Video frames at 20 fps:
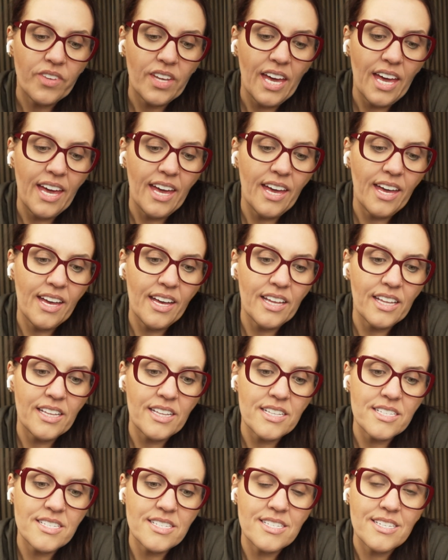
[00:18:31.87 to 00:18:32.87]

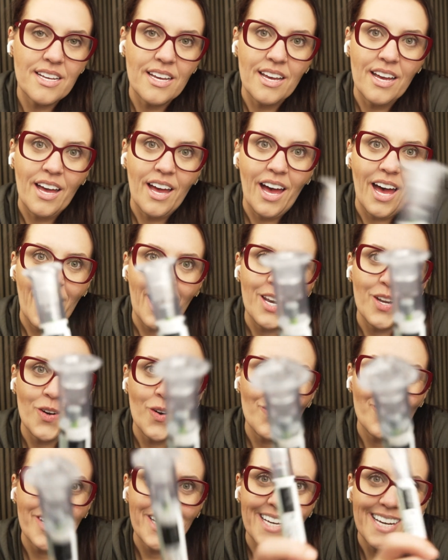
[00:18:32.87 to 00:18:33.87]
And I
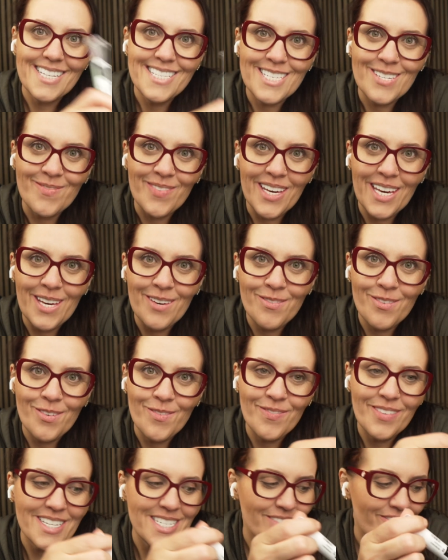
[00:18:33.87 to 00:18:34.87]
know I'm going to get some heat
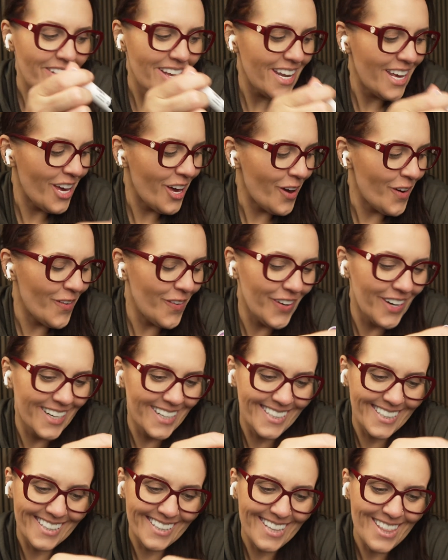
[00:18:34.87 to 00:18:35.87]
from this video,
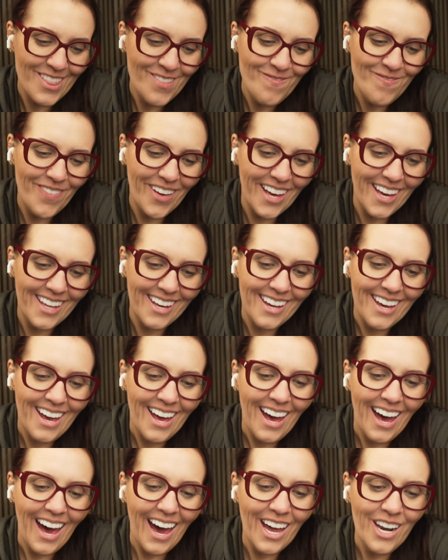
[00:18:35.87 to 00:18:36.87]
but
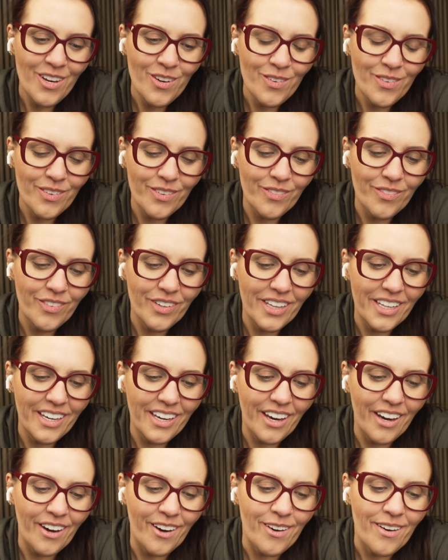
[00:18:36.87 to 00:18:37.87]
I don't really
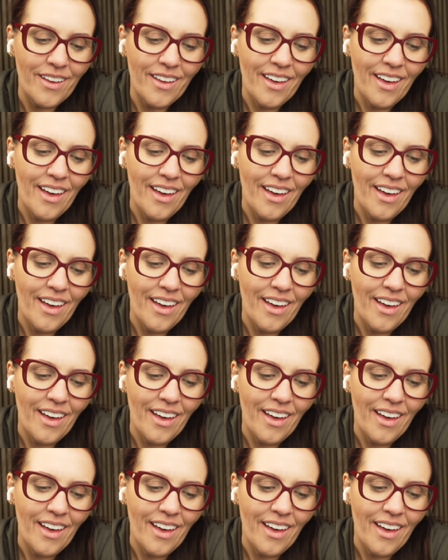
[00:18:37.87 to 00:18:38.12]
care,